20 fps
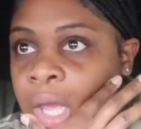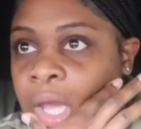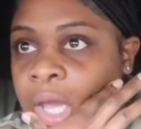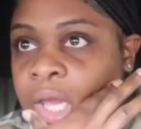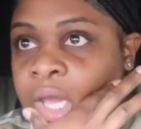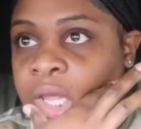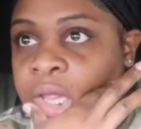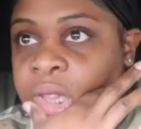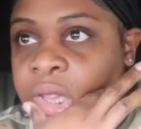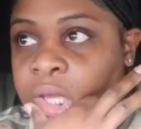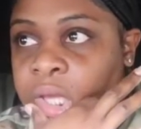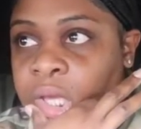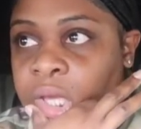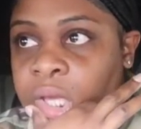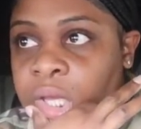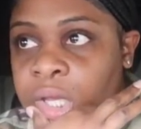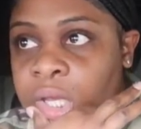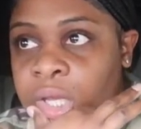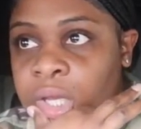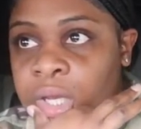And
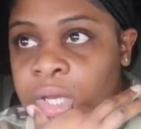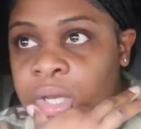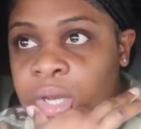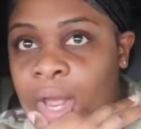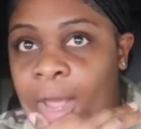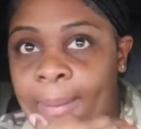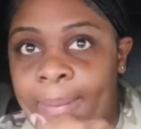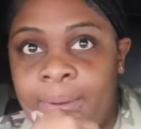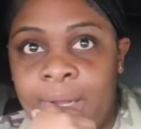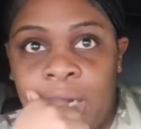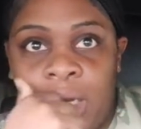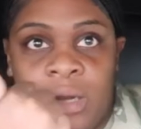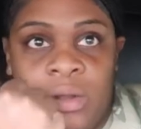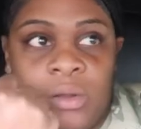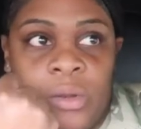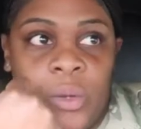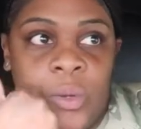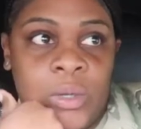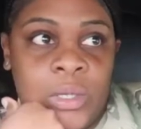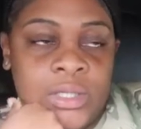then I plan
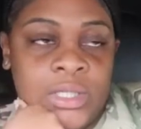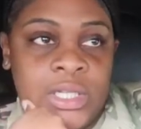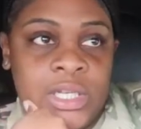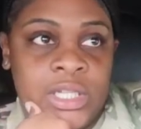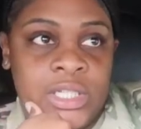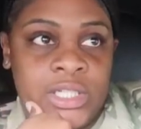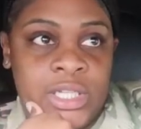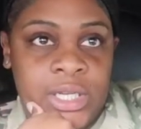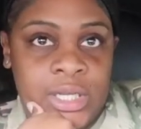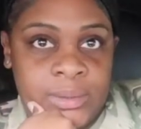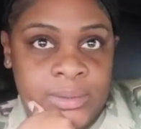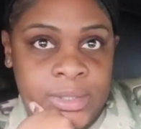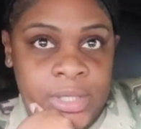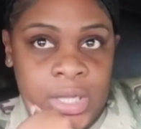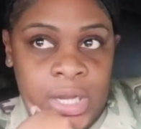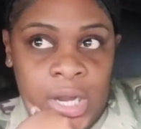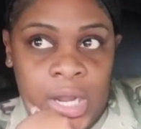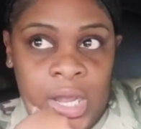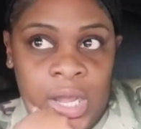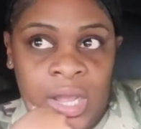on going to the gym
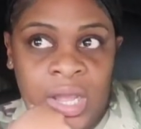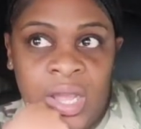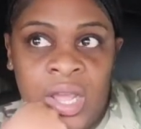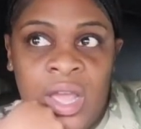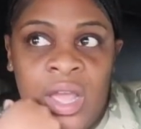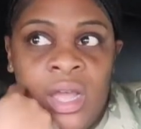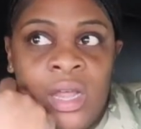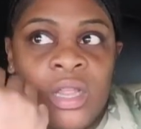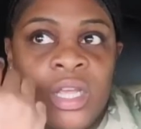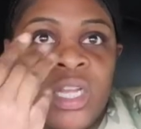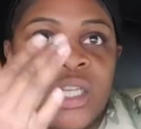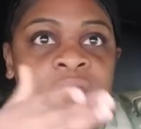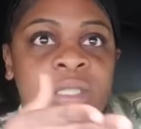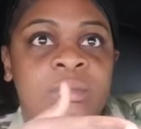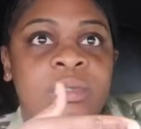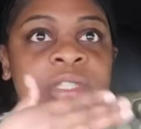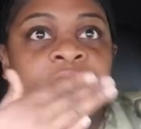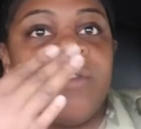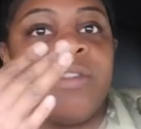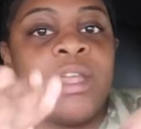today. There's some
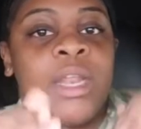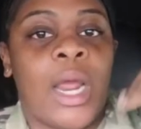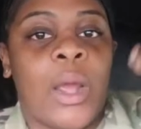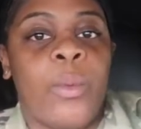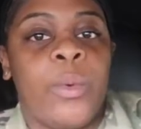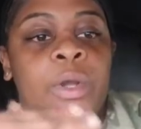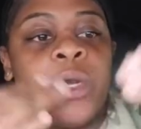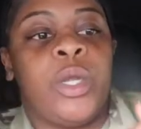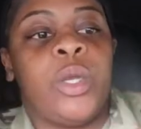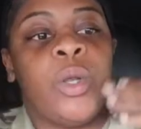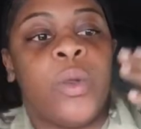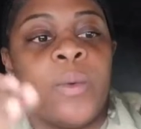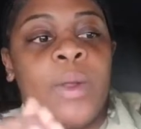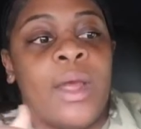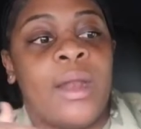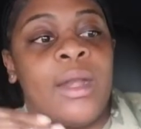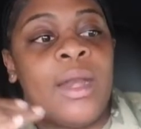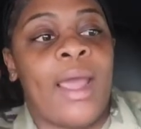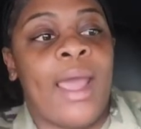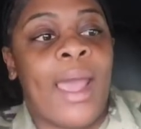stuff that I wanna do
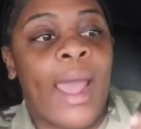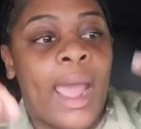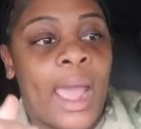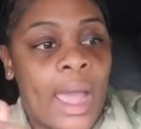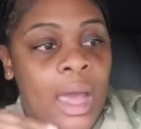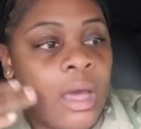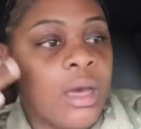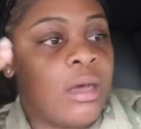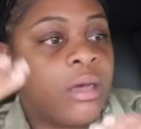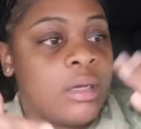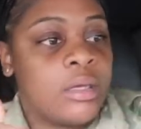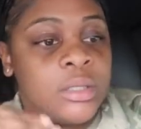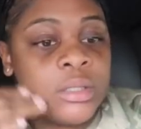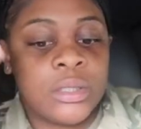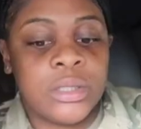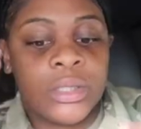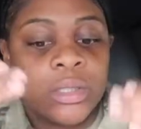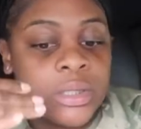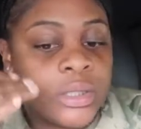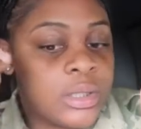around the
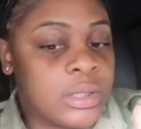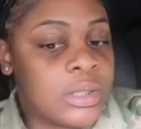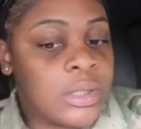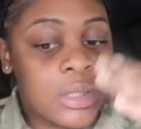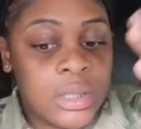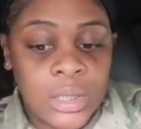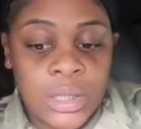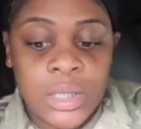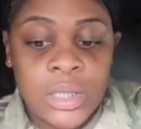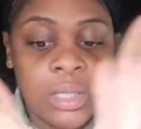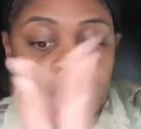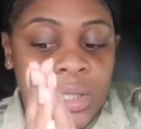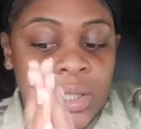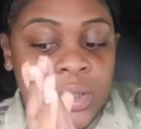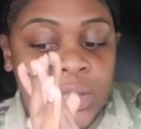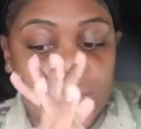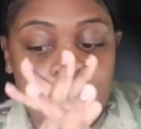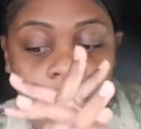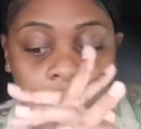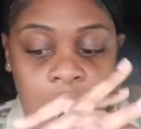house.
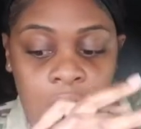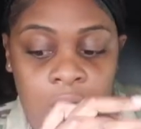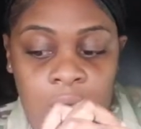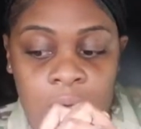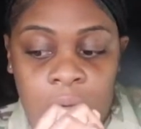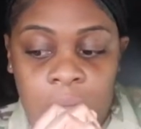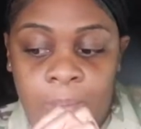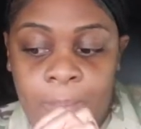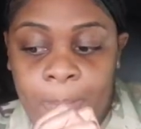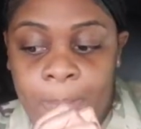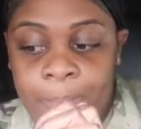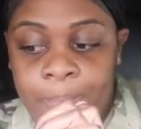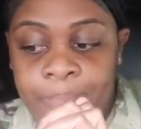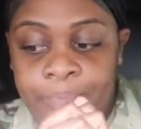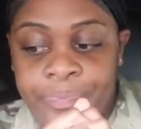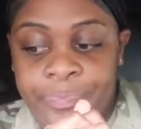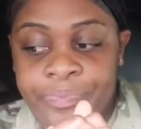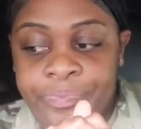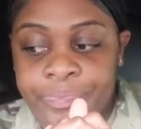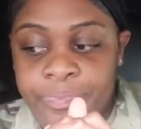So
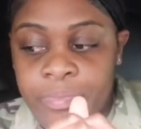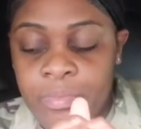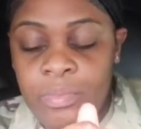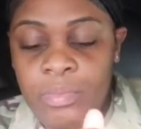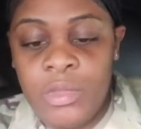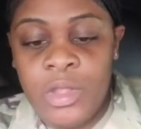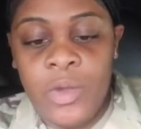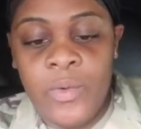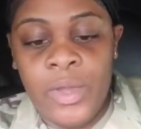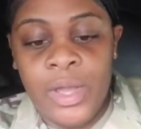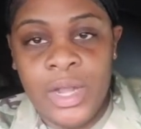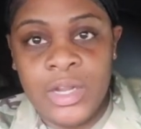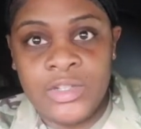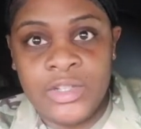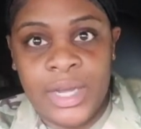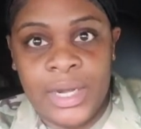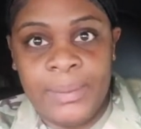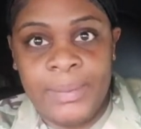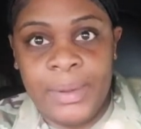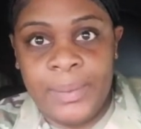we're gonna
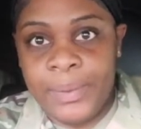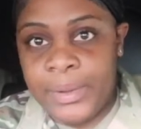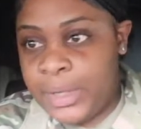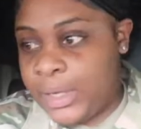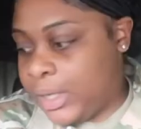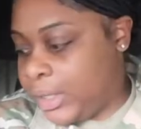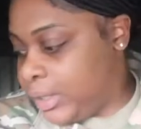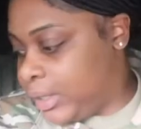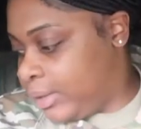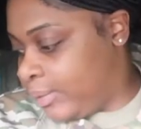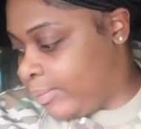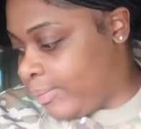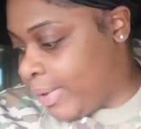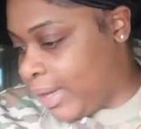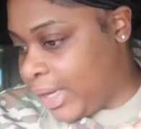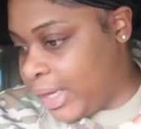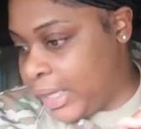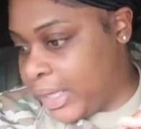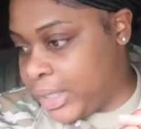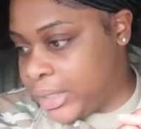try to be productive. My
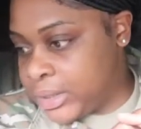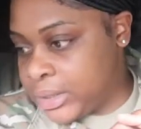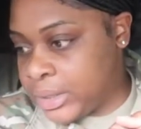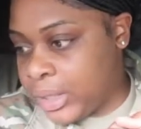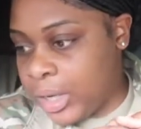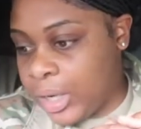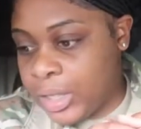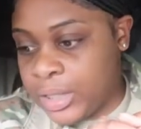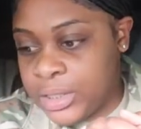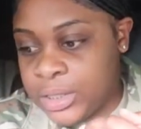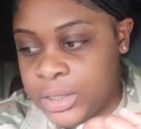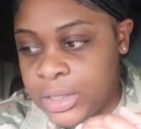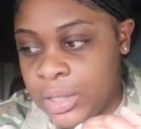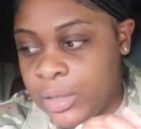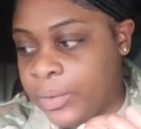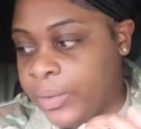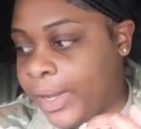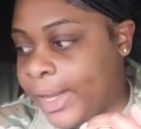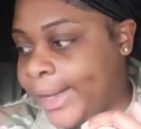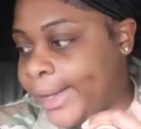hands are
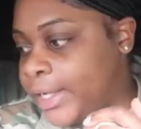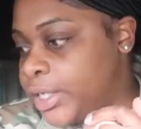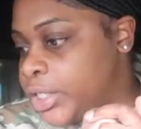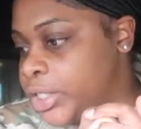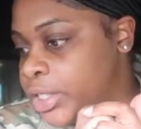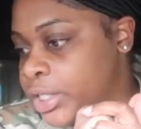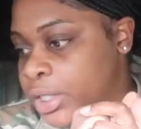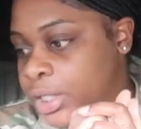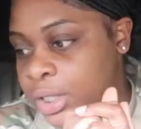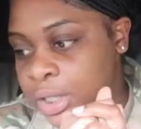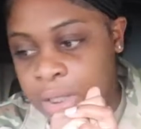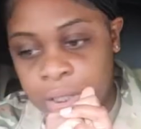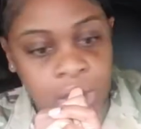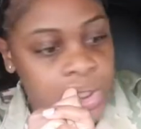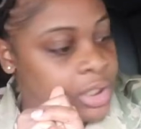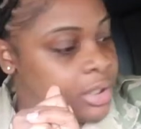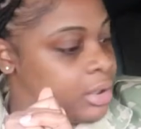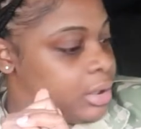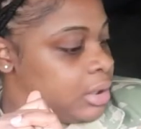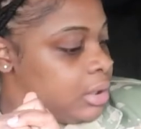so ashy.
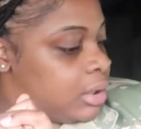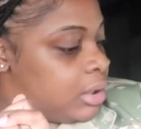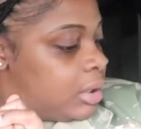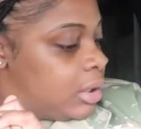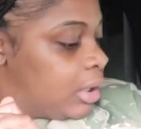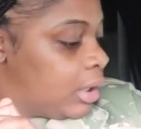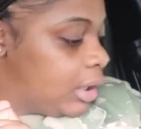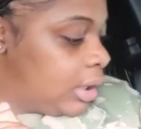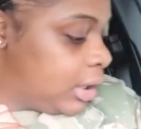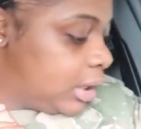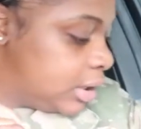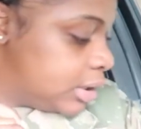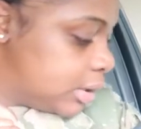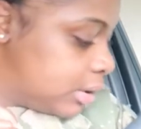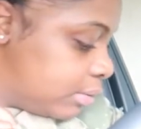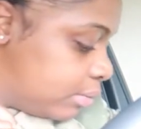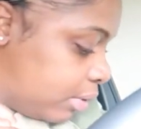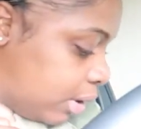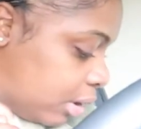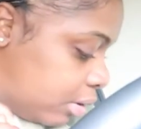I need
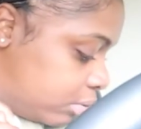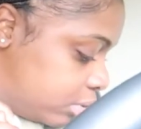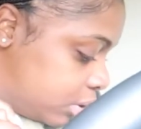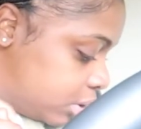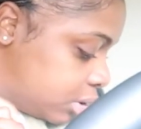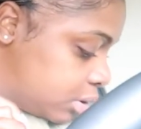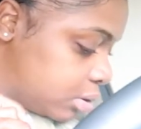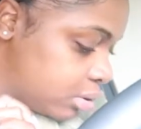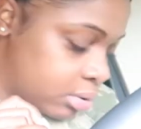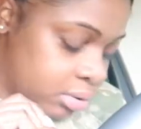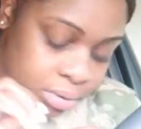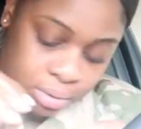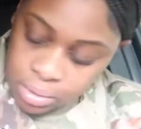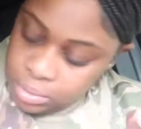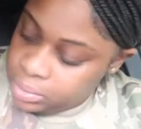some lotion.